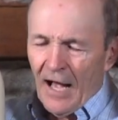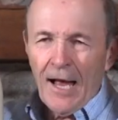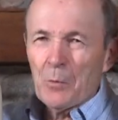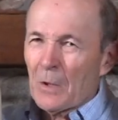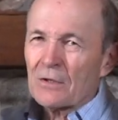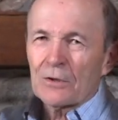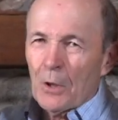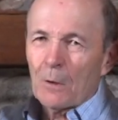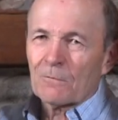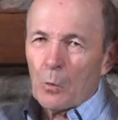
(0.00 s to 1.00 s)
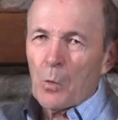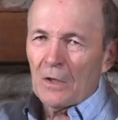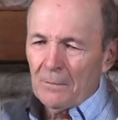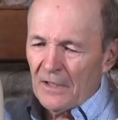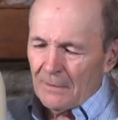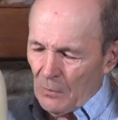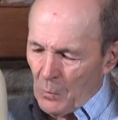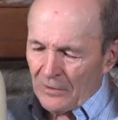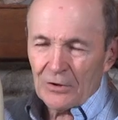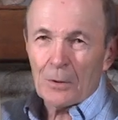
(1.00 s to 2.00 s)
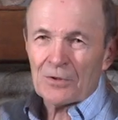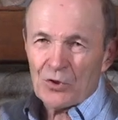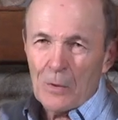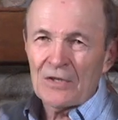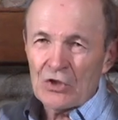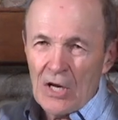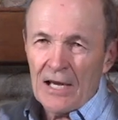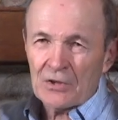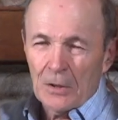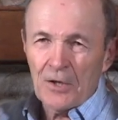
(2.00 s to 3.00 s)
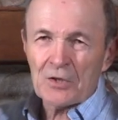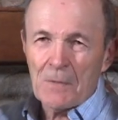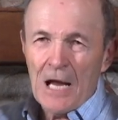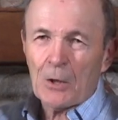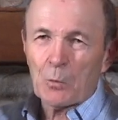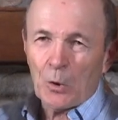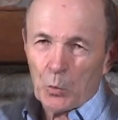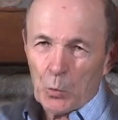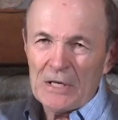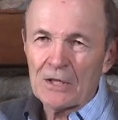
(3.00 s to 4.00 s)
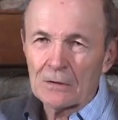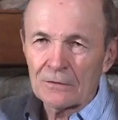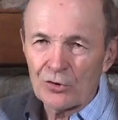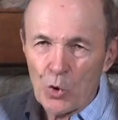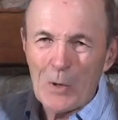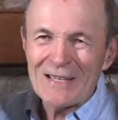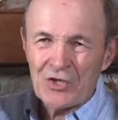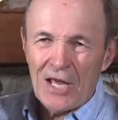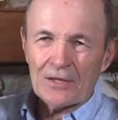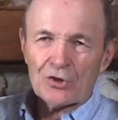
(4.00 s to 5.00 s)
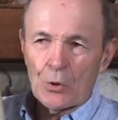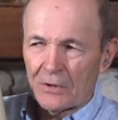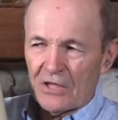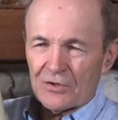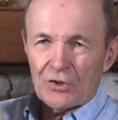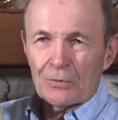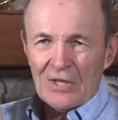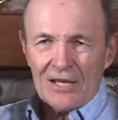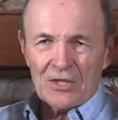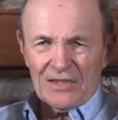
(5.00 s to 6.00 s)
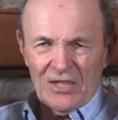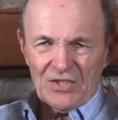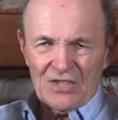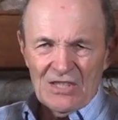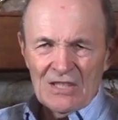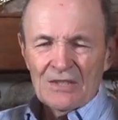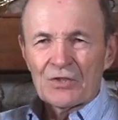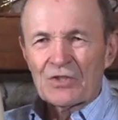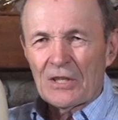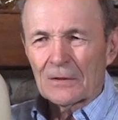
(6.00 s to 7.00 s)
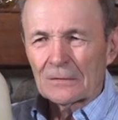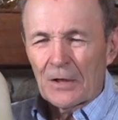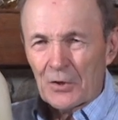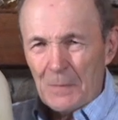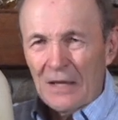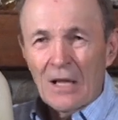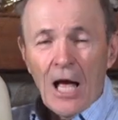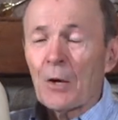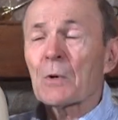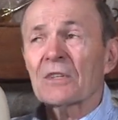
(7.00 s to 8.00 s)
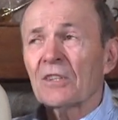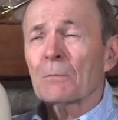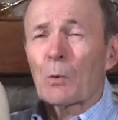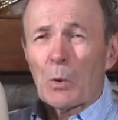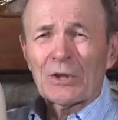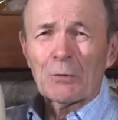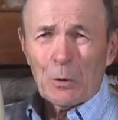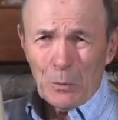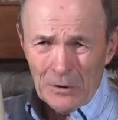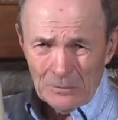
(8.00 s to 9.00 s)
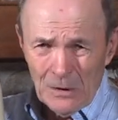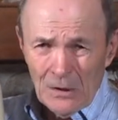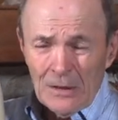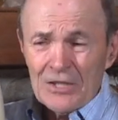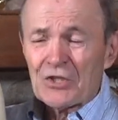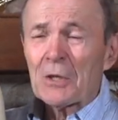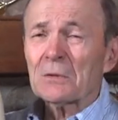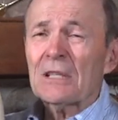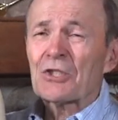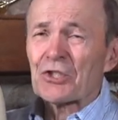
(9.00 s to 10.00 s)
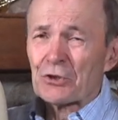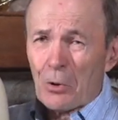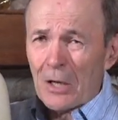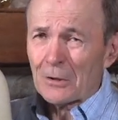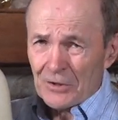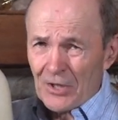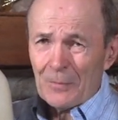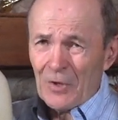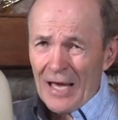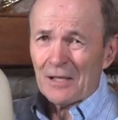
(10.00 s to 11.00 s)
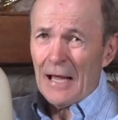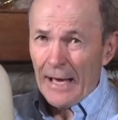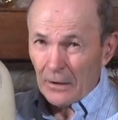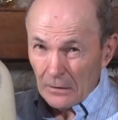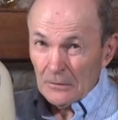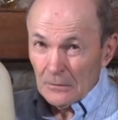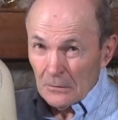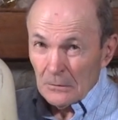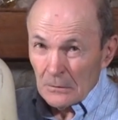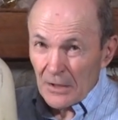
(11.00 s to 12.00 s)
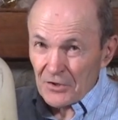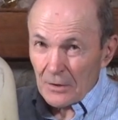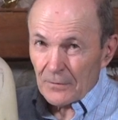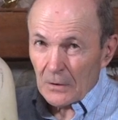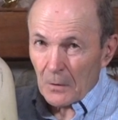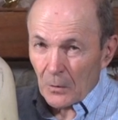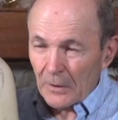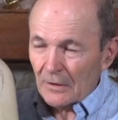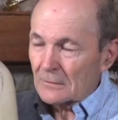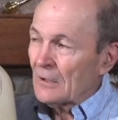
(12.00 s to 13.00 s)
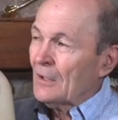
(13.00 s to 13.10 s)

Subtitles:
I wouldn't doubt for 1 minute but what those twin tanks on his back were real twin tanks. Two of these, two tanks like this, steel on his back. I wouldn't doubt but what they were real. He certainly struggles up that ladder as if they were real.